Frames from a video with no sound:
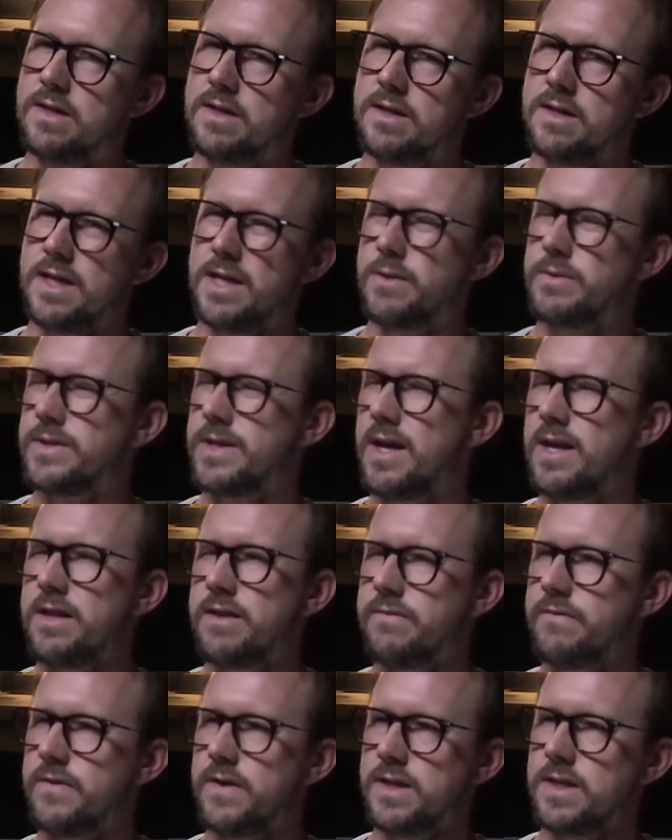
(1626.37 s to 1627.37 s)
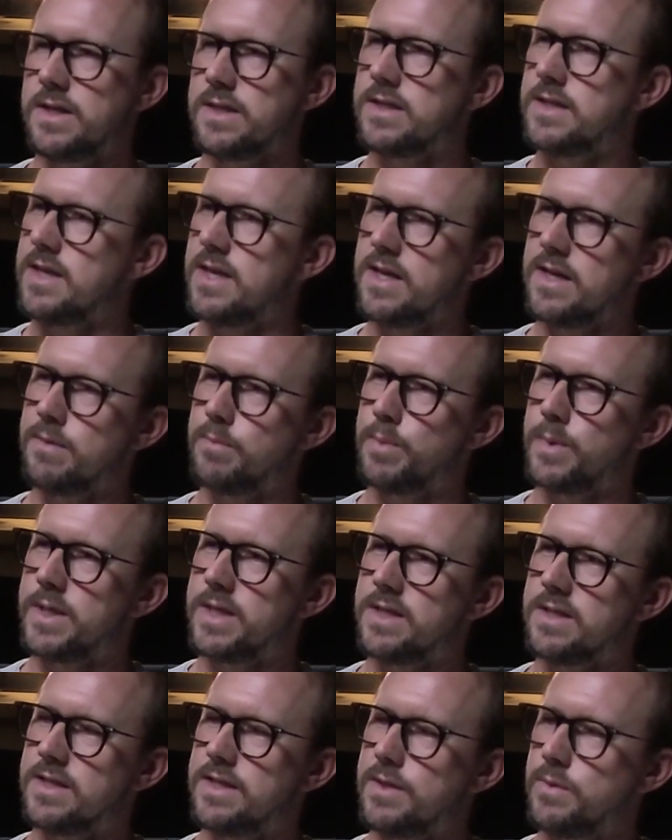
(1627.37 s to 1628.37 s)
And it was kind of the funniest thing
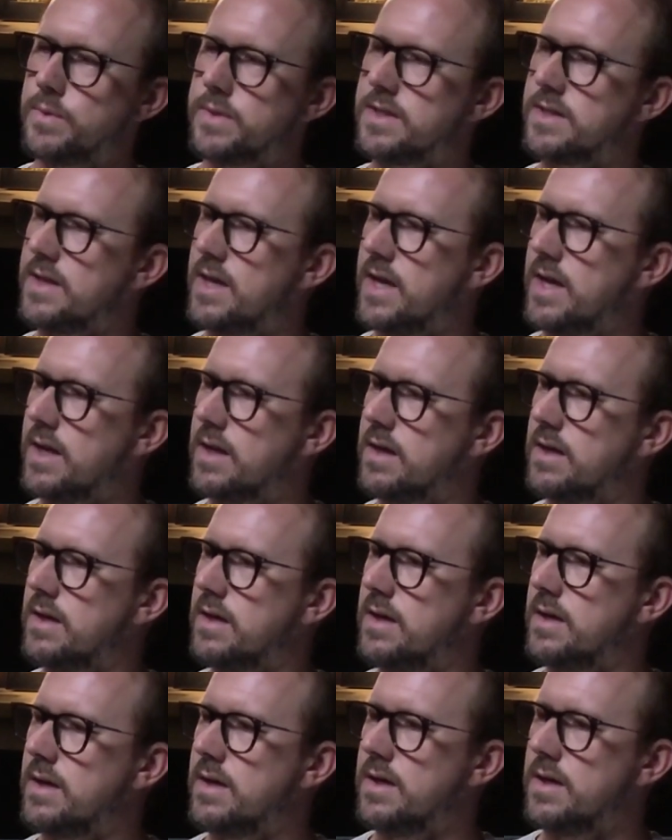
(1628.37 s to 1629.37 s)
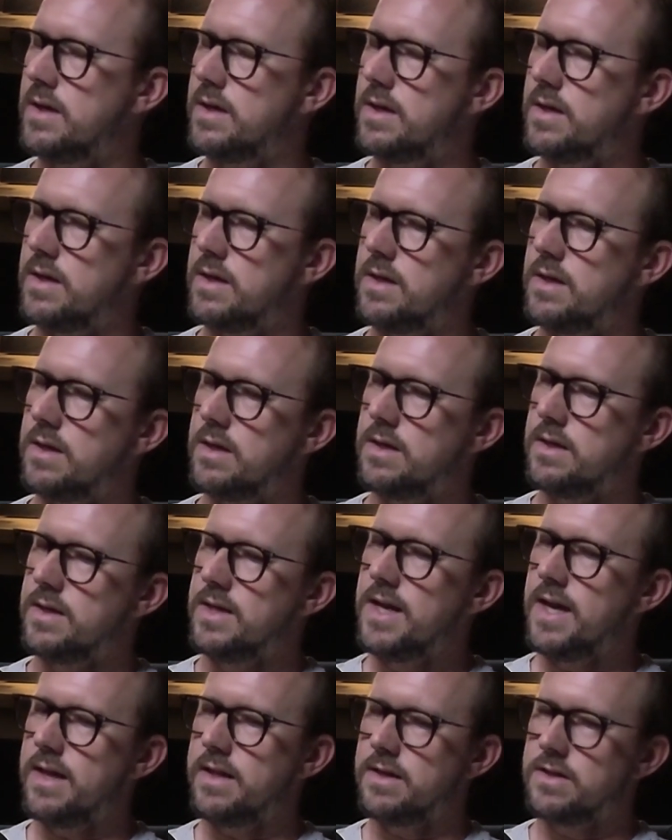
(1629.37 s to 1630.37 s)
because he was like,
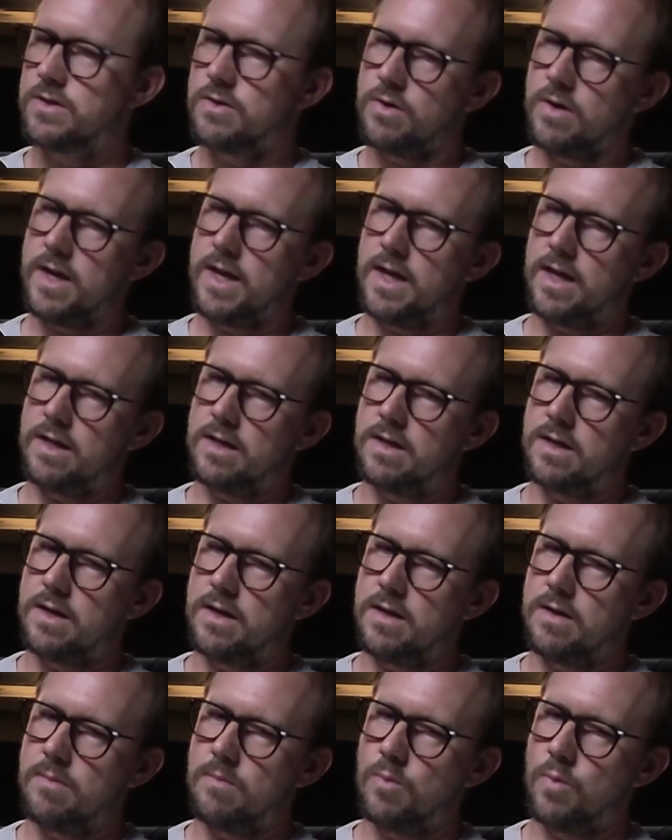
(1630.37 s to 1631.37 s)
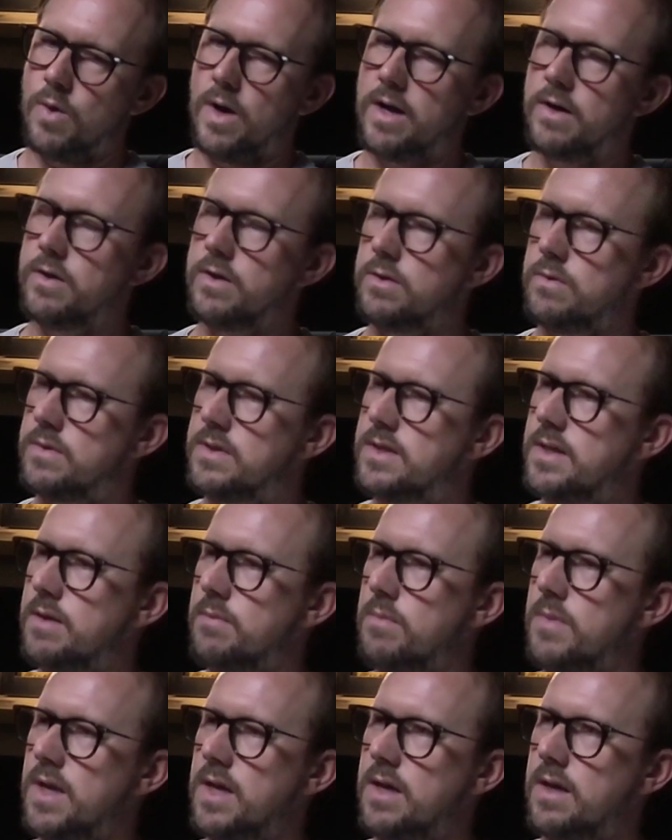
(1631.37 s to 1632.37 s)
yeah, that's great. Why don't you
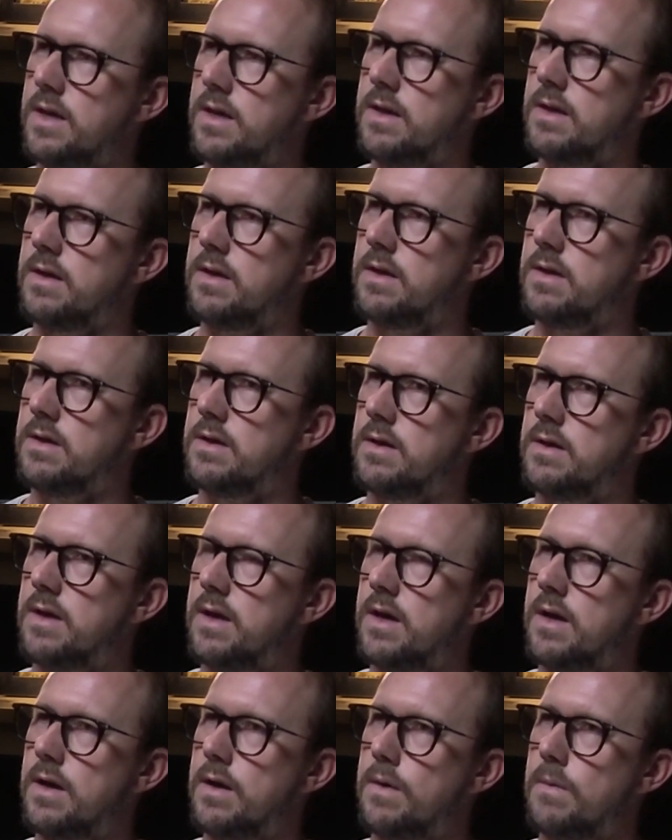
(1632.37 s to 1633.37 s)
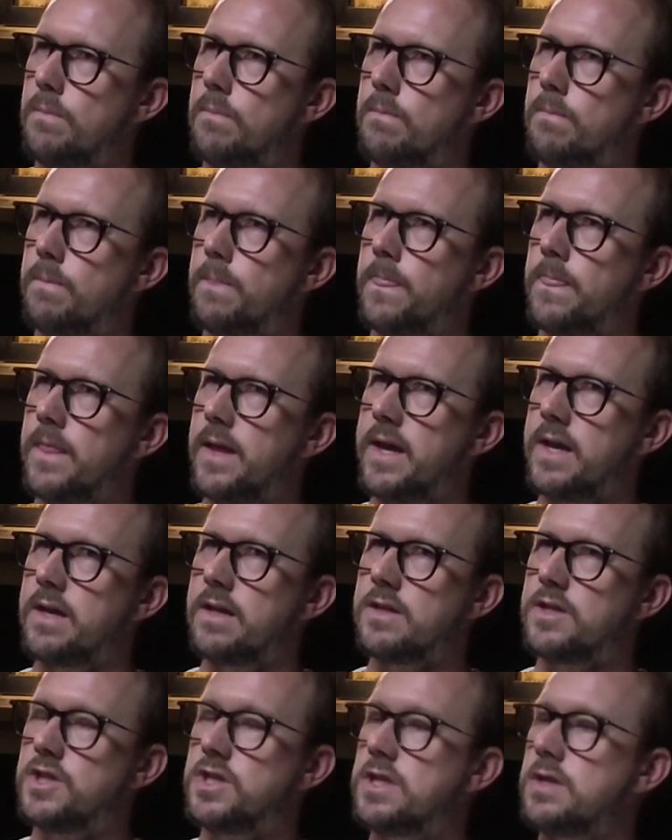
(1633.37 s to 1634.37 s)
send me like
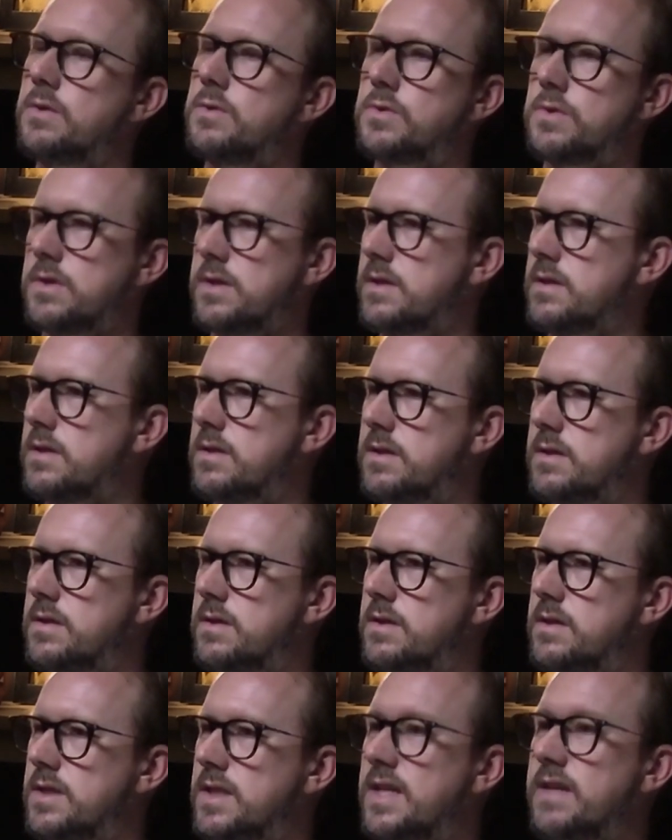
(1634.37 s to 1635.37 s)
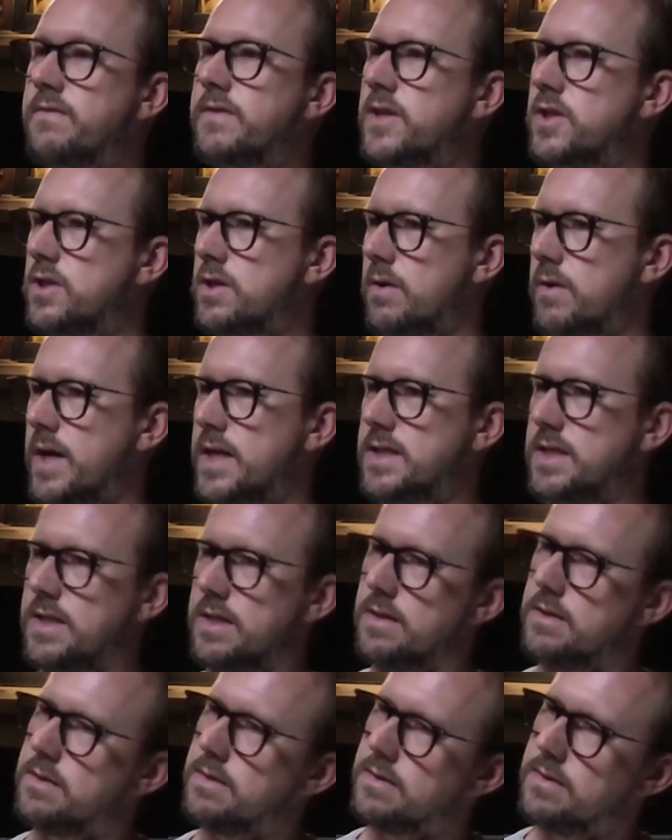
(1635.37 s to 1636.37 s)
children's TV show
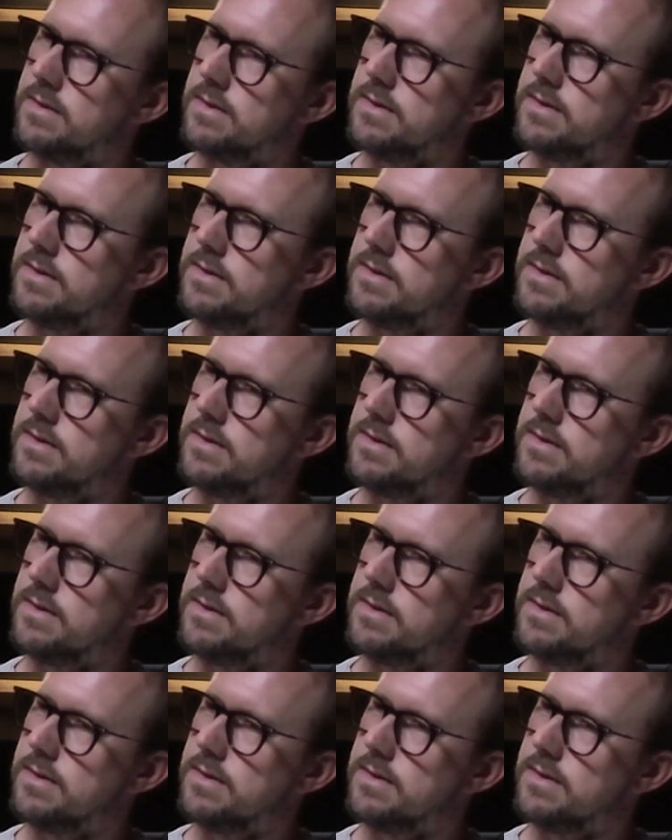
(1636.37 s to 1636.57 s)
ideas?